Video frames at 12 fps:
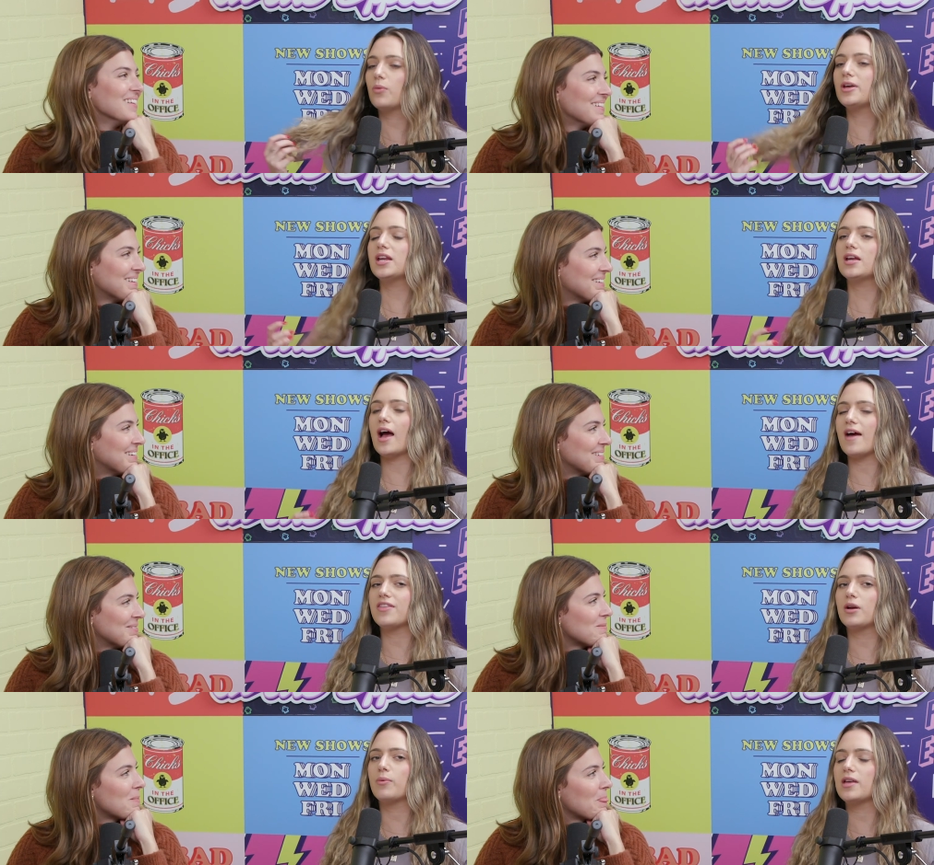Speaker 1: Like we didn't.
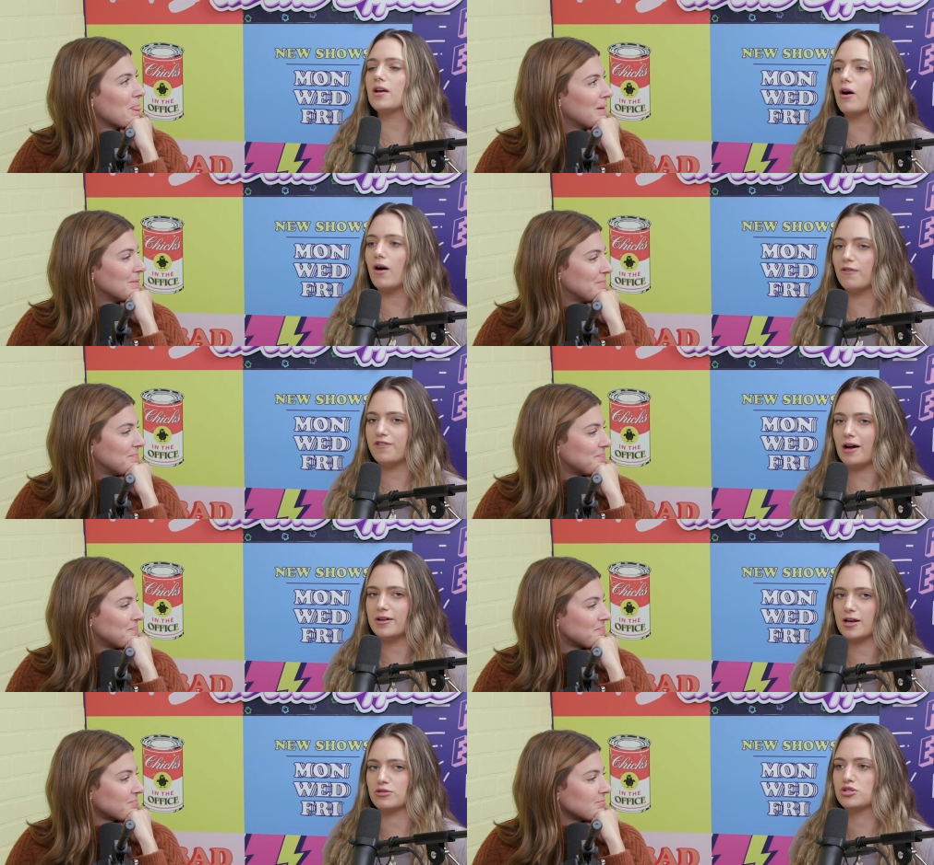I think we all
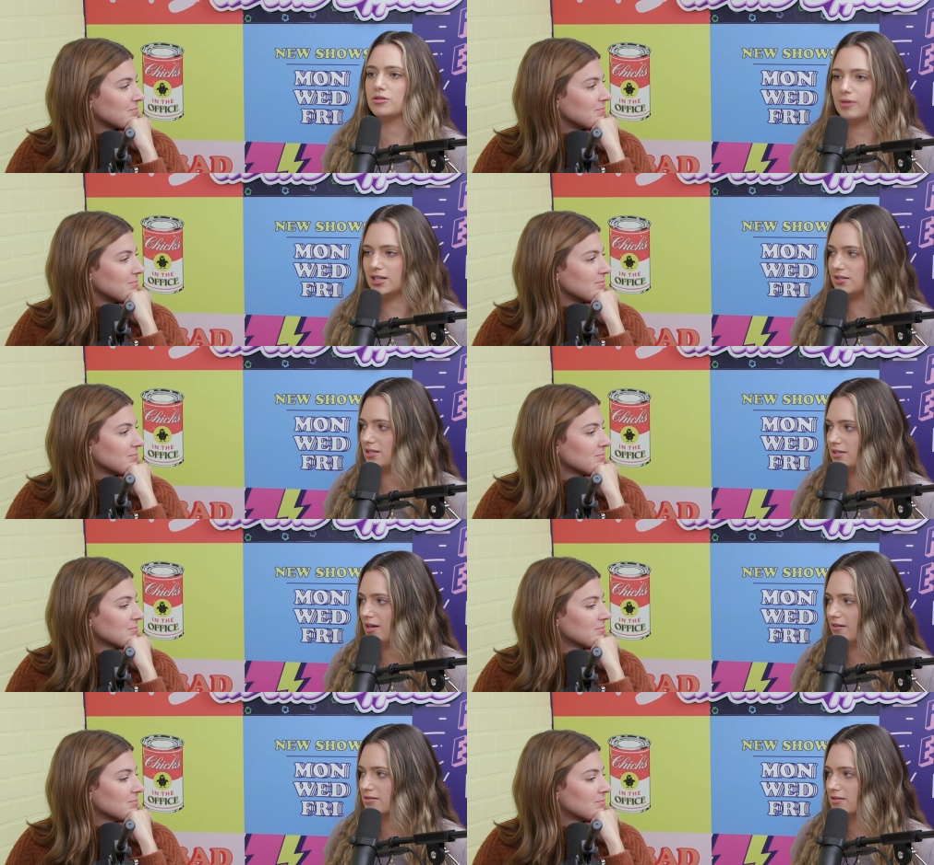found out too many
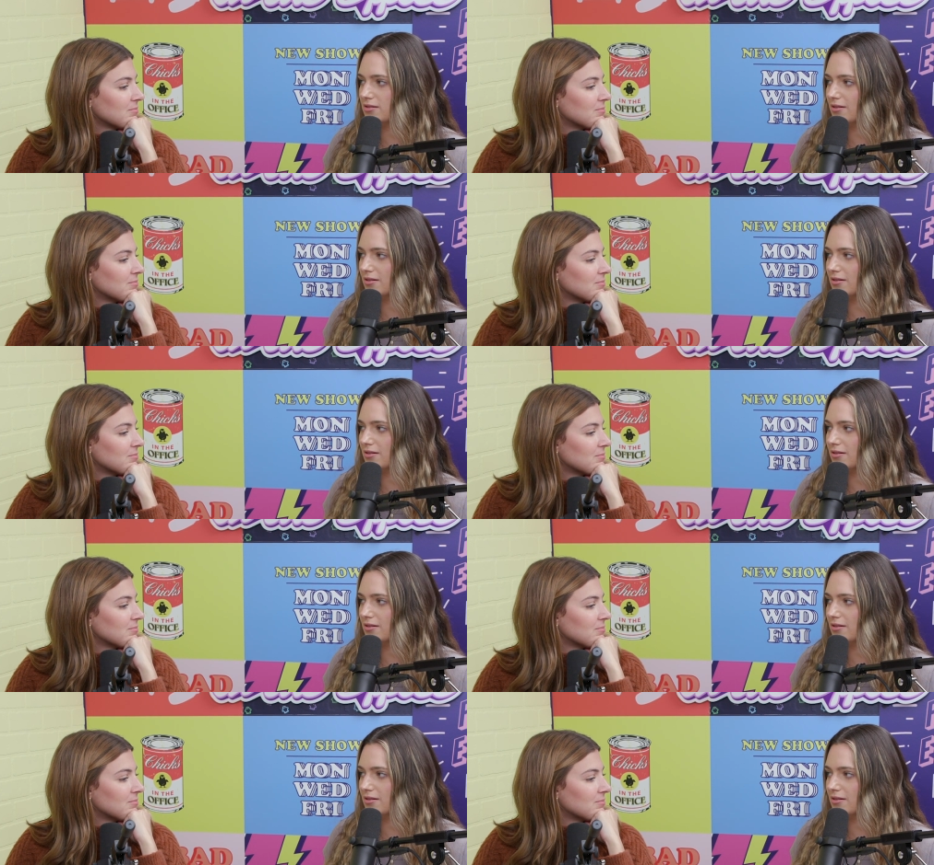details.